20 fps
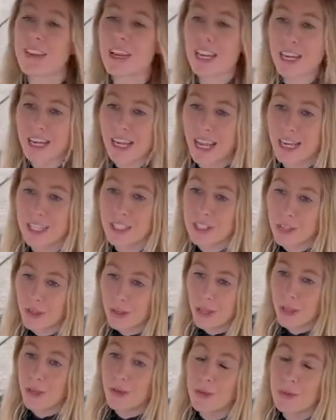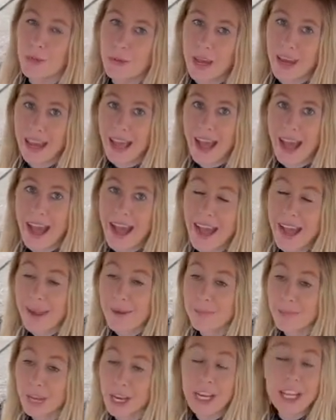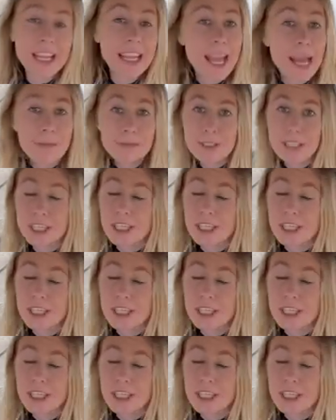figured I'd show you what I'm currently up